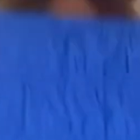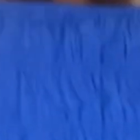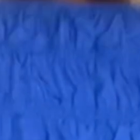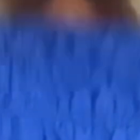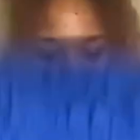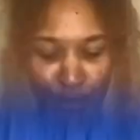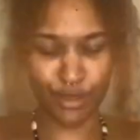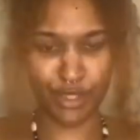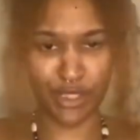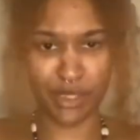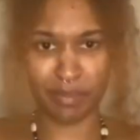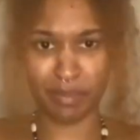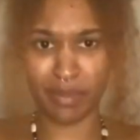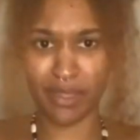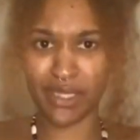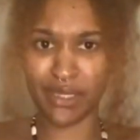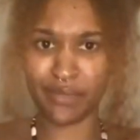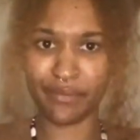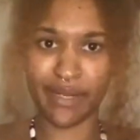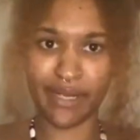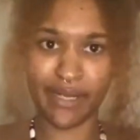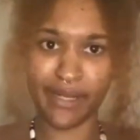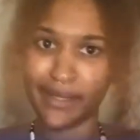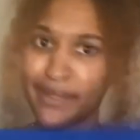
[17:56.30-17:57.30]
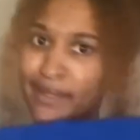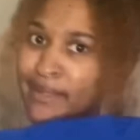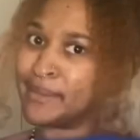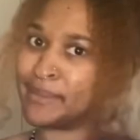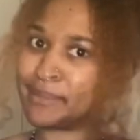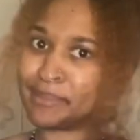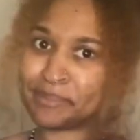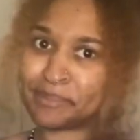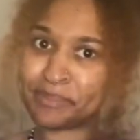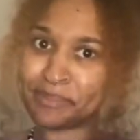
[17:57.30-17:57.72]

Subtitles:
You just pull it right up.